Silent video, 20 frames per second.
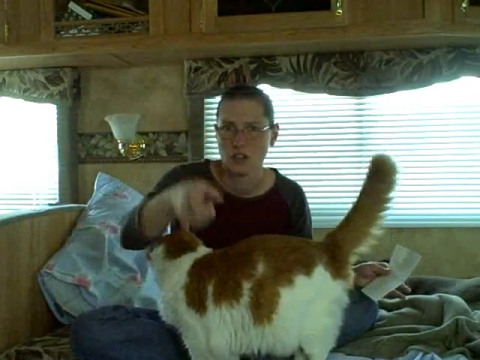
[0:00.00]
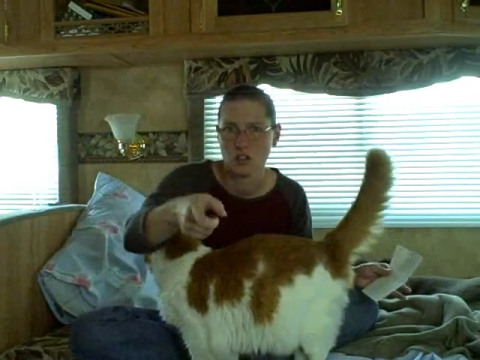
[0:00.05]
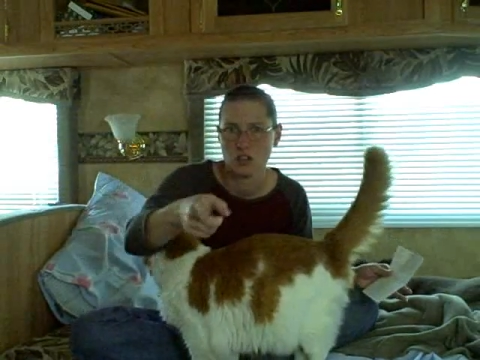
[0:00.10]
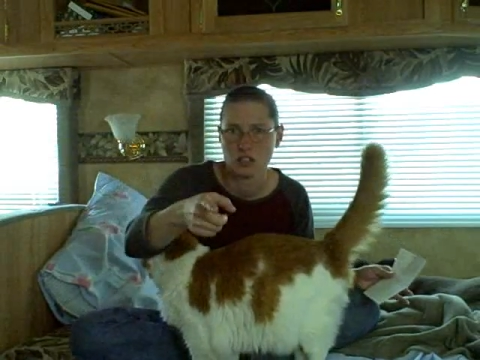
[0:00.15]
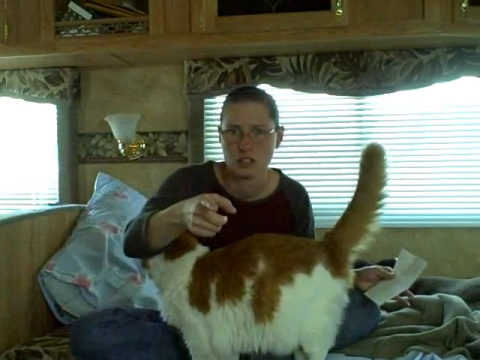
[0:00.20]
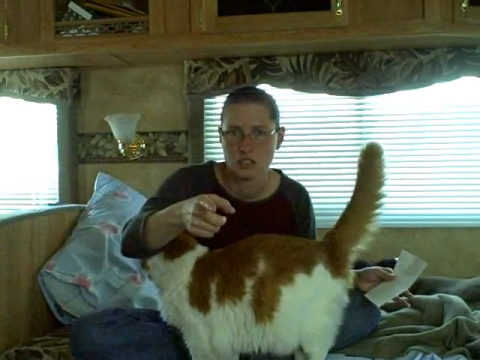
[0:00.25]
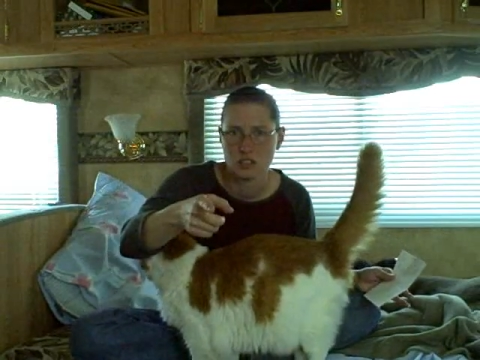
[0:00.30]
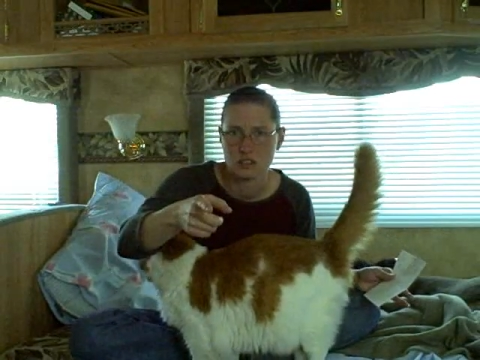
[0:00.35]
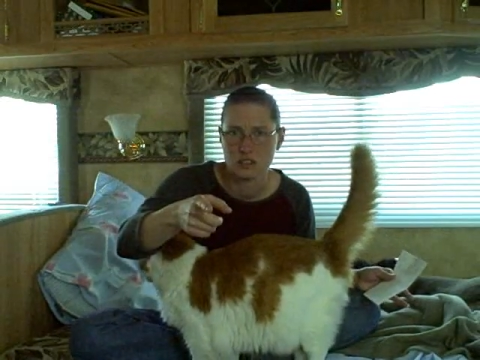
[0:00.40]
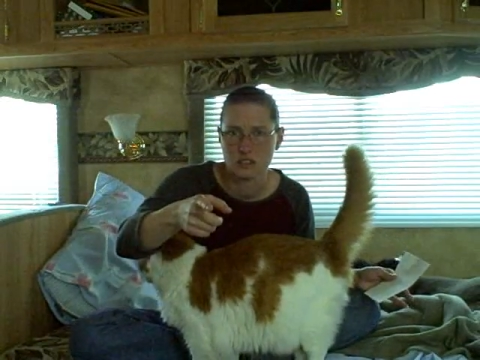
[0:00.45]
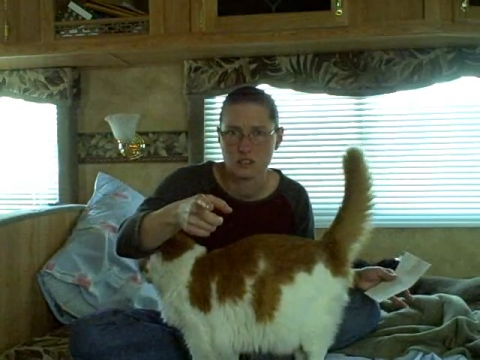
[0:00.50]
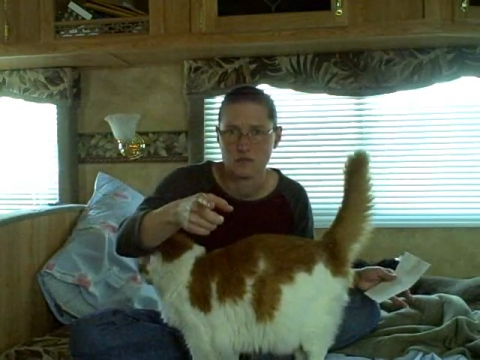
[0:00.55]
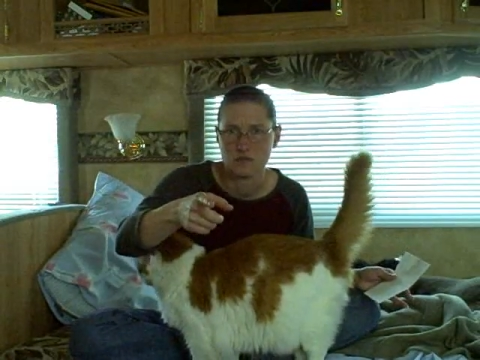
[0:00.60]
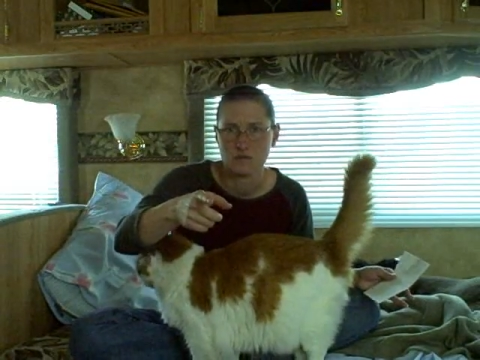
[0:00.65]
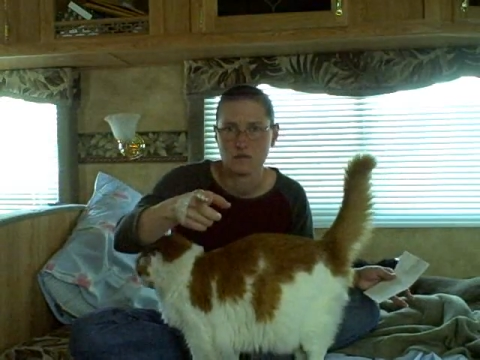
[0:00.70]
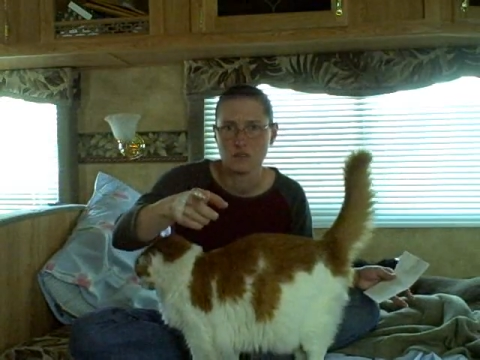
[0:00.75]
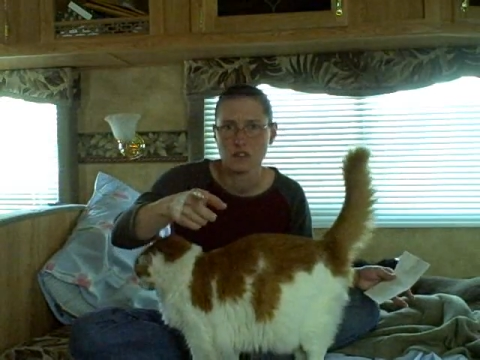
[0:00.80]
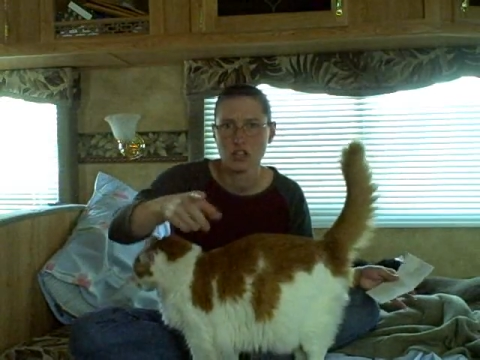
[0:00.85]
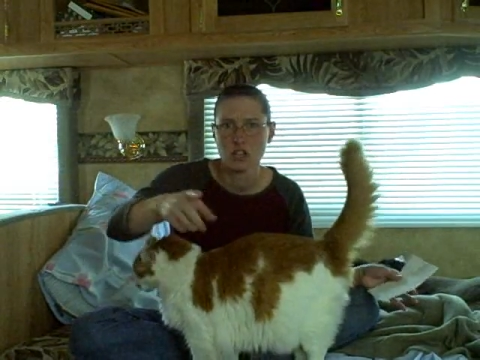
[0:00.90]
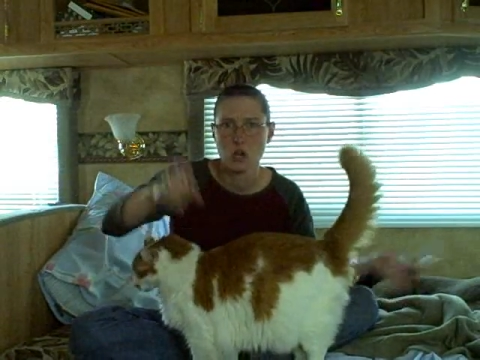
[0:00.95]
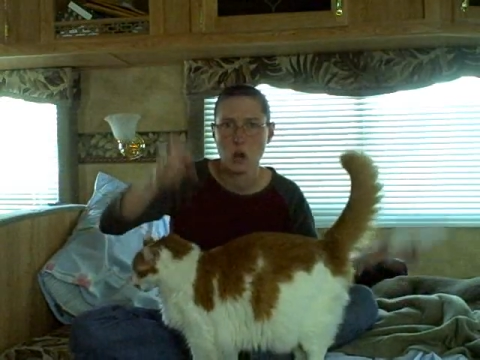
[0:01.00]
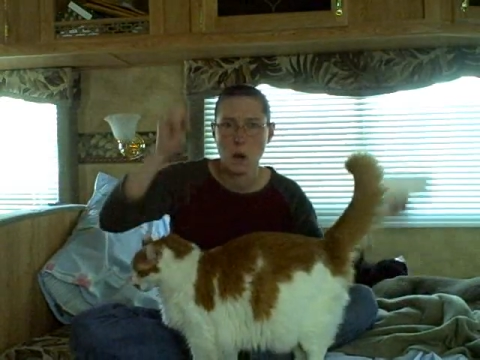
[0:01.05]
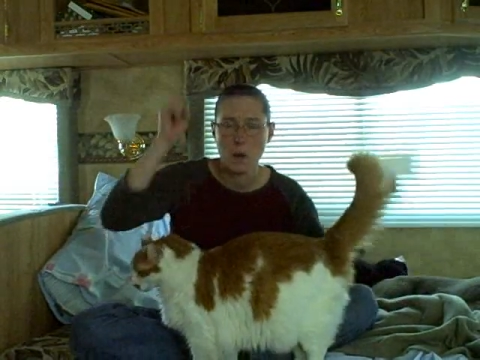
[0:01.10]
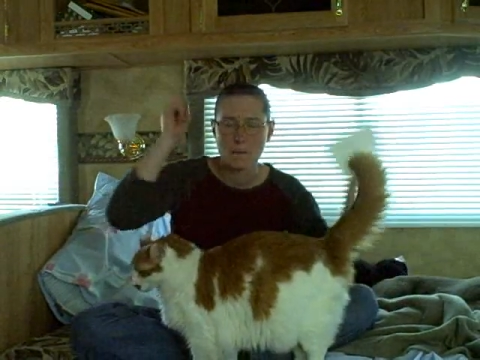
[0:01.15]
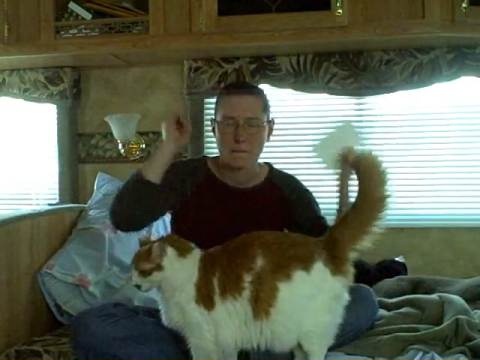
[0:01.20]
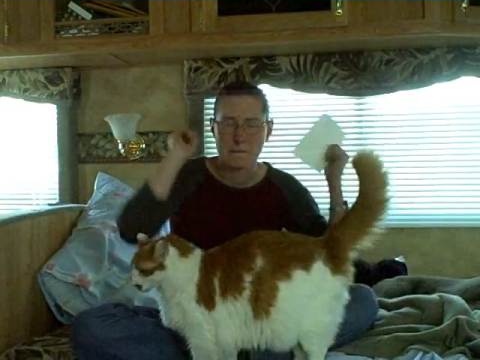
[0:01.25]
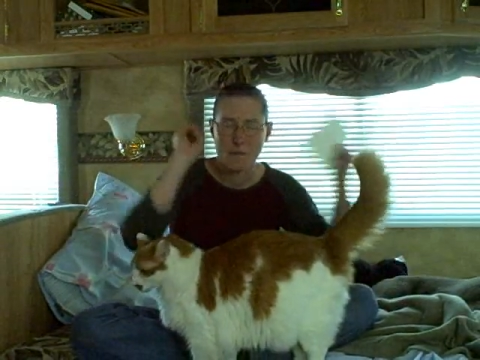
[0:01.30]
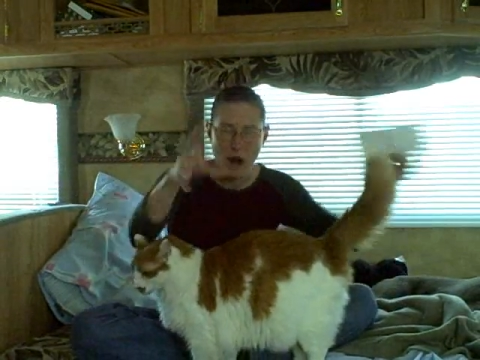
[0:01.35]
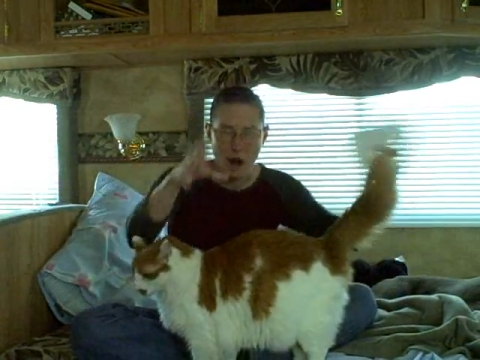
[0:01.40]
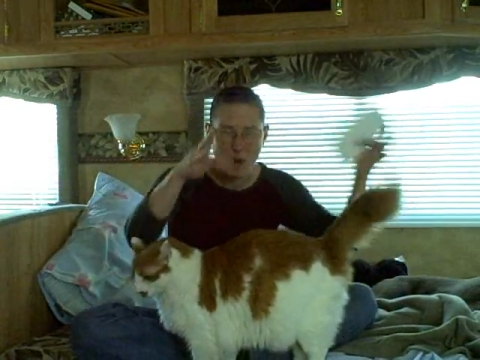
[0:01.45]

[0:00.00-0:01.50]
onto the video.